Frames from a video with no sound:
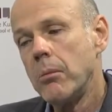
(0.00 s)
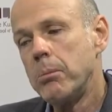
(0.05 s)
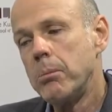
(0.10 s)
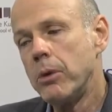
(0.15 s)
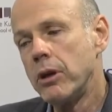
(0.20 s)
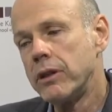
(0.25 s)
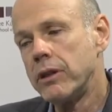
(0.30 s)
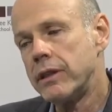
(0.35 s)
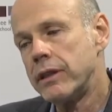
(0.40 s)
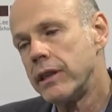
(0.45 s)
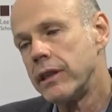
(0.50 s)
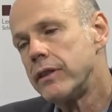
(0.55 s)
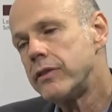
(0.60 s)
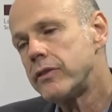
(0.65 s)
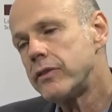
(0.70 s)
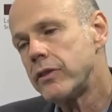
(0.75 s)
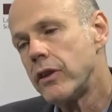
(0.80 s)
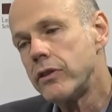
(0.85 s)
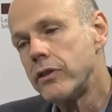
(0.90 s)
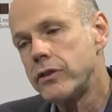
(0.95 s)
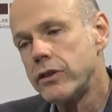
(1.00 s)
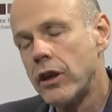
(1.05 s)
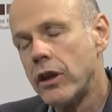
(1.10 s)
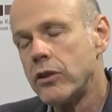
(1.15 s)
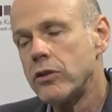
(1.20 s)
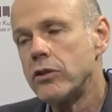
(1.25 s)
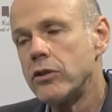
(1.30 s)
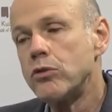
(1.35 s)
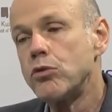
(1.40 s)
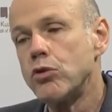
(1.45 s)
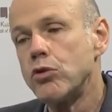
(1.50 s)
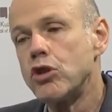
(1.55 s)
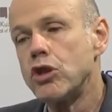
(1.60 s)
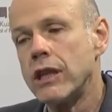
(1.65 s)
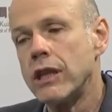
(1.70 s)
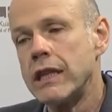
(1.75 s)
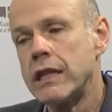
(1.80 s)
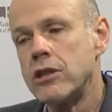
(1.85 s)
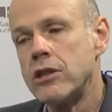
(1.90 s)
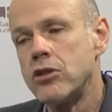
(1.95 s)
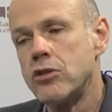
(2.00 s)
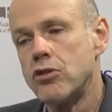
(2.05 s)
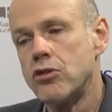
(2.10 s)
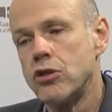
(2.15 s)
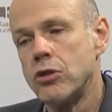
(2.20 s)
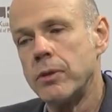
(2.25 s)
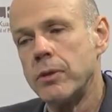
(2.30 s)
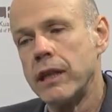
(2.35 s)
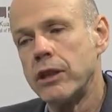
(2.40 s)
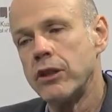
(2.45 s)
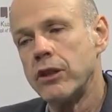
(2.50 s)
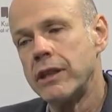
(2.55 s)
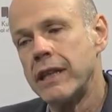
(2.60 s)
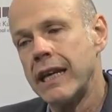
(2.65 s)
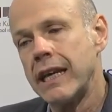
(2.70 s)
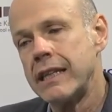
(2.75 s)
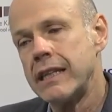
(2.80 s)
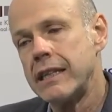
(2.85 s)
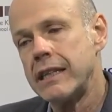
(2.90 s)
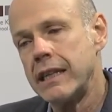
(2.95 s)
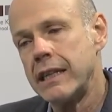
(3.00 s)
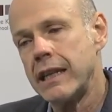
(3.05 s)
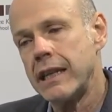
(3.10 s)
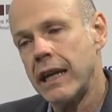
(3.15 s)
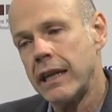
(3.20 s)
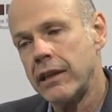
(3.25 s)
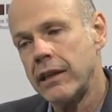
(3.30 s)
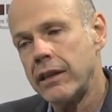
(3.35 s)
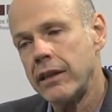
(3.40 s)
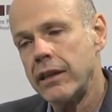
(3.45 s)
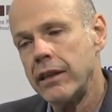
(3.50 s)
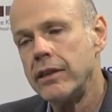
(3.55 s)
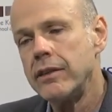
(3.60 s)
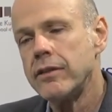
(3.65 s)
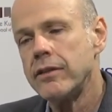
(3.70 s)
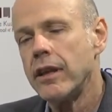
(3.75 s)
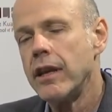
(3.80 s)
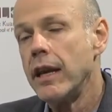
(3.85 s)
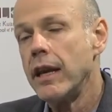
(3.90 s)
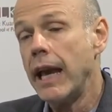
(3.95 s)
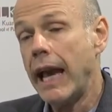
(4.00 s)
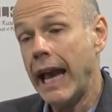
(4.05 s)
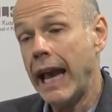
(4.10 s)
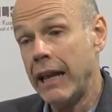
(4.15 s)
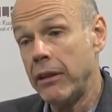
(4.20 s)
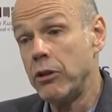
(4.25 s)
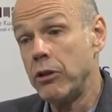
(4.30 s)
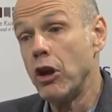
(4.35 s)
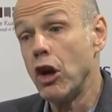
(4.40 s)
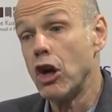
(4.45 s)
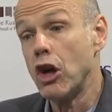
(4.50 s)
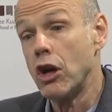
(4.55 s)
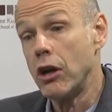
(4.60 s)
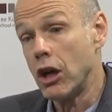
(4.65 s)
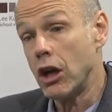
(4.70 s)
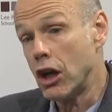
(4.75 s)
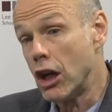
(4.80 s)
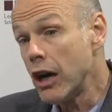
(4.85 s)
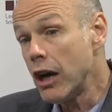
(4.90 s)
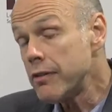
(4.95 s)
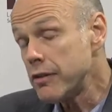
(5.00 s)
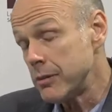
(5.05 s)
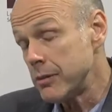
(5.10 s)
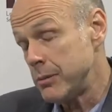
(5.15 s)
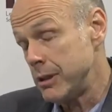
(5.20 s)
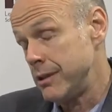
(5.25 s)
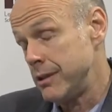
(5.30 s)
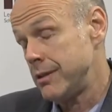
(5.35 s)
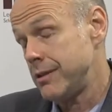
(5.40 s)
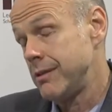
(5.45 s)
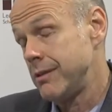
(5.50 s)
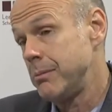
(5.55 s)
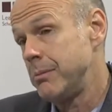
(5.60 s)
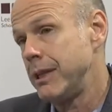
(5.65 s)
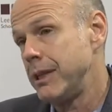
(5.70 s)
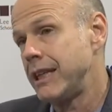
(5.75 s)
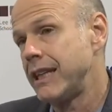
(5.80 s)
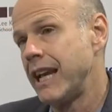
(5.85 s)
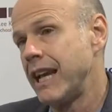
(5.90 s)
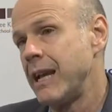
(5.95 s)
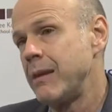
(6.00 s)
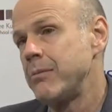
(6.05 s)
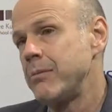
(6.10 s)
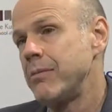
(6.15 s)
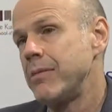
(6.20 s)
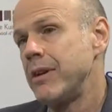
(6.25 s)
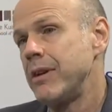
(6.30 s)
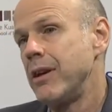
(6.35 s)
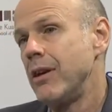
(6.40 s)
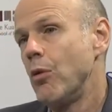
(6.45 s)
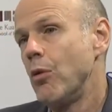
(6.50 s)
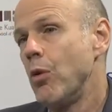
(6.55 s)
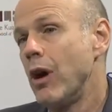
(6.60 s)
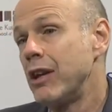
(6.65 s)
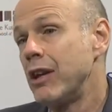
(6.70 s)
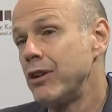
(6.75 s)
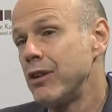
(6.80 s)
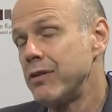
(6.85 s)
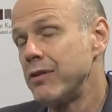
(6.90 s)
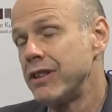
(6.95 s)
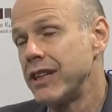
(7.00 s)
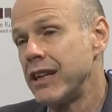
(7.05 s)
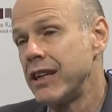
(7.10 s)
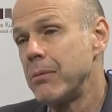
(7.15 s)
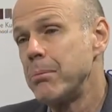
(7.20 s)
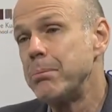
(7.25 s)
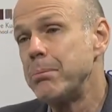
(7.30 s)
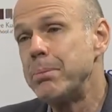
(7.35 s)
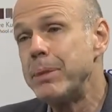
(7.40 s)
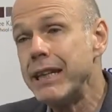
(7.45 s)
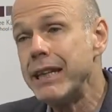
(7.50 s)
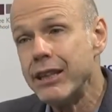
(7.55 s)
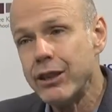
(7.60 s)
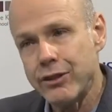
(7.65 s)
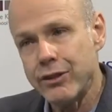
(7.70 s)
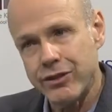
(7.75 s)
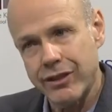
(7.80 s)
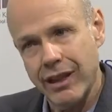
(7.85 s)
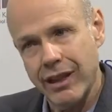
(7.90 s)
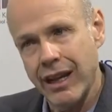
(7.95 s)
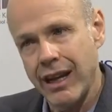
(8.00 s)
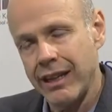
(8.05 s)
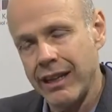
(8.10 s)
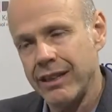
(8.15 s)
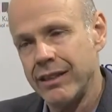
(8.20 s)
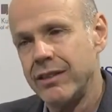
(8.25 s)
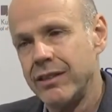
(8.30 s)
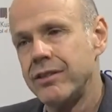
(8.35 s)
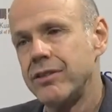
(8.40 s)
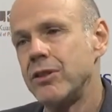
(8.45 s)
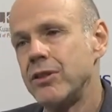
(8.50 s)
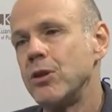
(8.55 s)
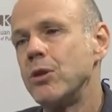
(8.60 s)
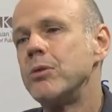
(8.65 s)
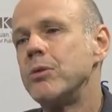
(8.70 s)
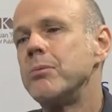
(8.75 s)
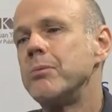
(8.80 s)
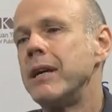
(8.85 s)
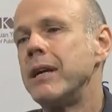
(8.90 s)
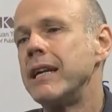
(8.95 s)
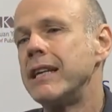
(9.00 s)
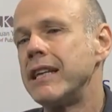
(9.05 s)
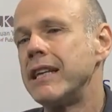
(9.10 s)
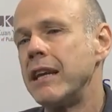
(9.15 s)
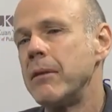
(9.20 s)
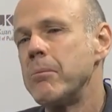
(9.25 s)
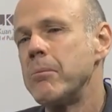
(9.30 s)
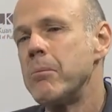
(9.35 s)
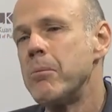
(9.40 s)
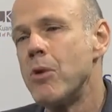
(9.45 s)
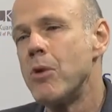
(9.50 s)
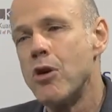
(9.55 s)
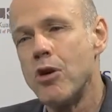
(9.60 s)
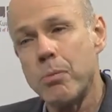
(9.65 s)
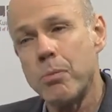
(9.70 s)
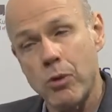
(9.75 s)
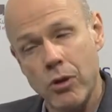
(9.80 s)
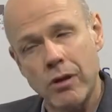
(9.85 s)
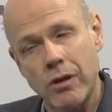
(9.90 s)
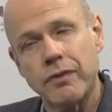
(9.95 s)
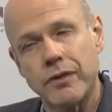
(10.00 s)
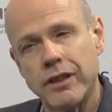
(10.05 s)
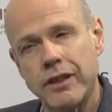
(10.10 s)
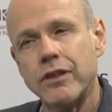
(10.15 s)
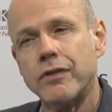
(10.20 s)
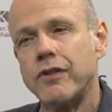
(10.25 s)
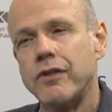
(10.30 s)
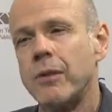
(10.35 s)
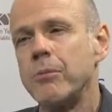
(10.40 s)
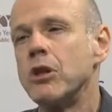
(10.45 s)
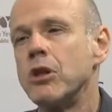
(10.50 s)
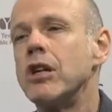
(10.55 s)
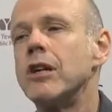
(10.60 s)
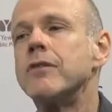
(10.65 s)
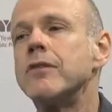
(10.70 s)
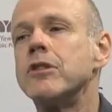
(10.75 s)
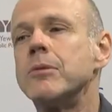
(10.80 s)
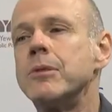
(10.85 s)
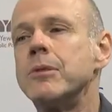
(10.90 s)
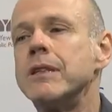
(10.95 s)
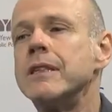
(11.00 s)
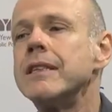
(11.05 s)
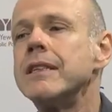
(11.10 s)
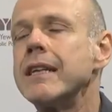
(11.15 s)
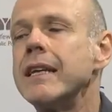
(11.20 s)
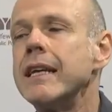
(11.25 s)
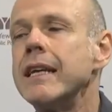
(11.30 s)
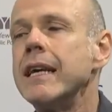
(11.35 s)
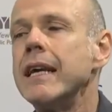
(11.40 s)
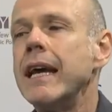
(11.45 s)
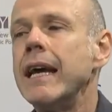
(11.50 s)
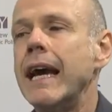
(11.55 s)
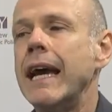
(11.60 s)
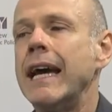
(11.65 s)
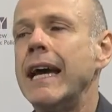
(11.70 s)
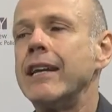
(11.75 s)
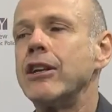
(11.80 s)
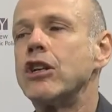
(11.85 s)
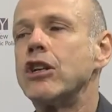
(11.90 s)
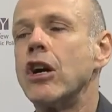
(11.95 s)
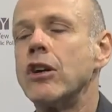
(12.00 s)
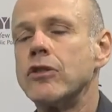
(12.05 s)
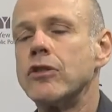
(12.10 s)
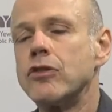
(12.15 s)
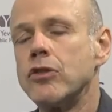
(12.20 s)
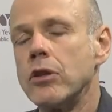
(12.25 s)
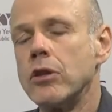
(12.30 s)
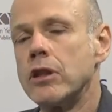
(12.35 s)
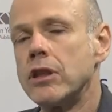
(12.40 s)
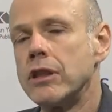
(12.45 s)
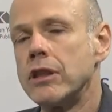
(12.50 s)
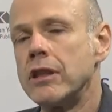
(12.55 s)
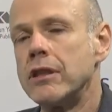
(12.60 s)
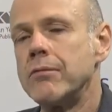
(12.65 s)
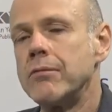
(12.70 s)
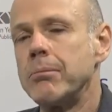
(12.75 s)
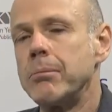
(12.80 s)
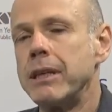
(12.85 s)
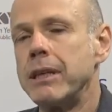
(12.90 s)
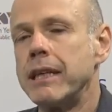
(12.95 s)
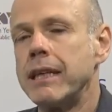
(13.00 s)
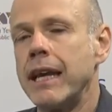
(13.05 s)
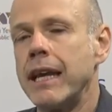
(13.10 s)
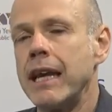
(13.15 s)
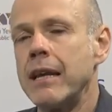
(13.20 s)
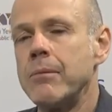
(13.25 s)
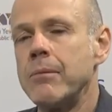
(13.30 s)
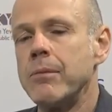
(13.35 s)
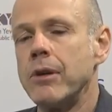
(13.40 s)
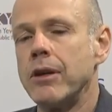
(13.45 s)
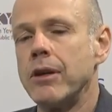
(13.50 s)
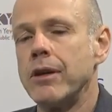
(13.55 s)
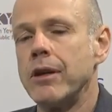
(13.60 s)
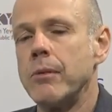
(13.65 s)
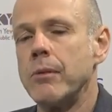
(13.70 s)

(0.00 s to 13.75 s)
But this started to change during the 1990s, and the government became one of their biggest clients, you know, making more profits from government, and consultant became